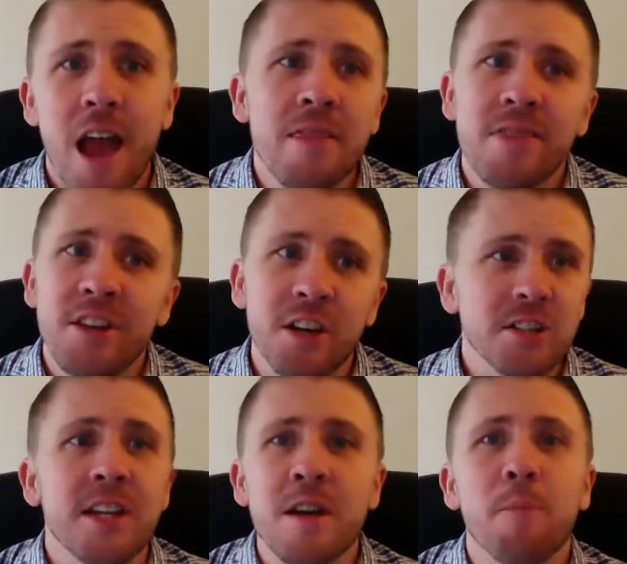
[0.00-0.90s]
and
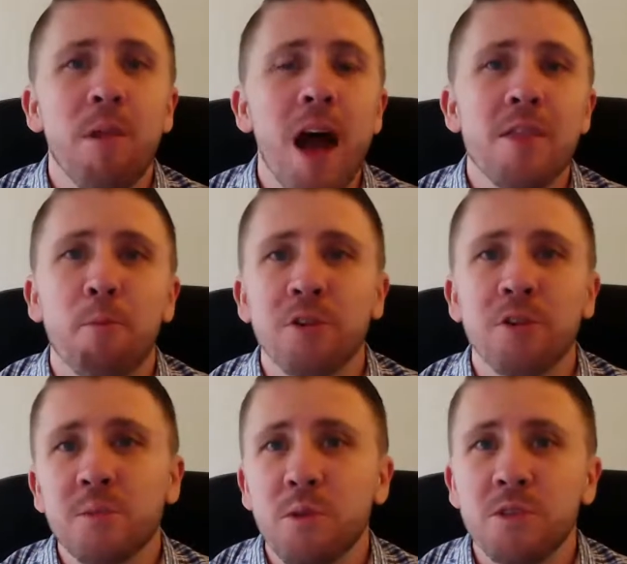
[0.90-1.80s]
just didn't apply the
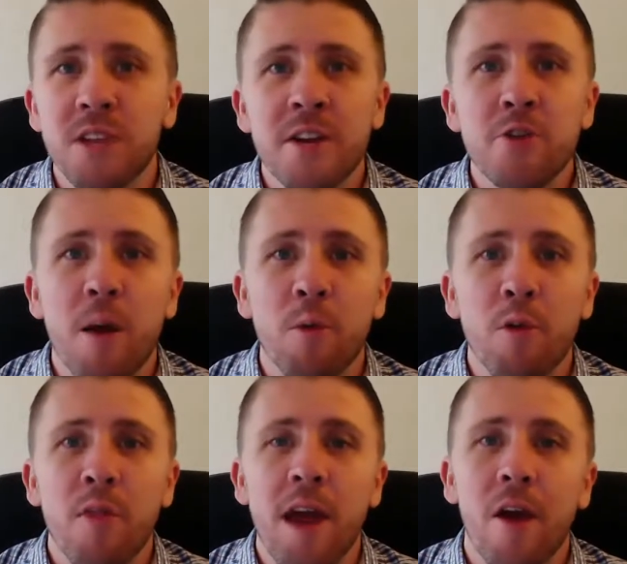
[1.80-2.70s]
principles they knew
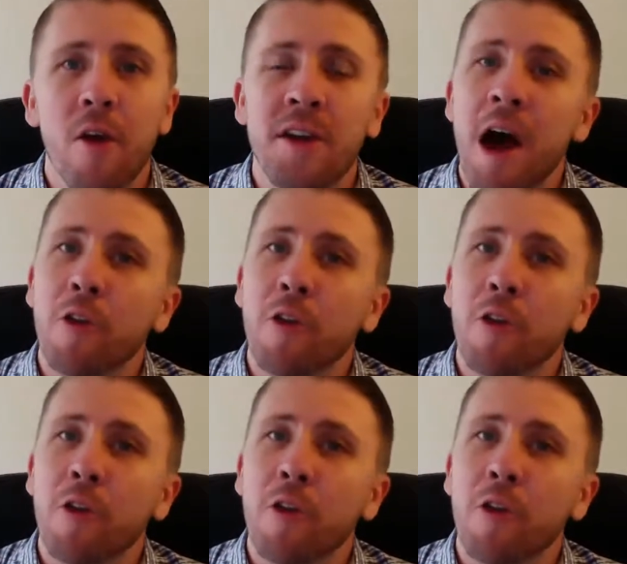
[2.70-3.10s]
that were there,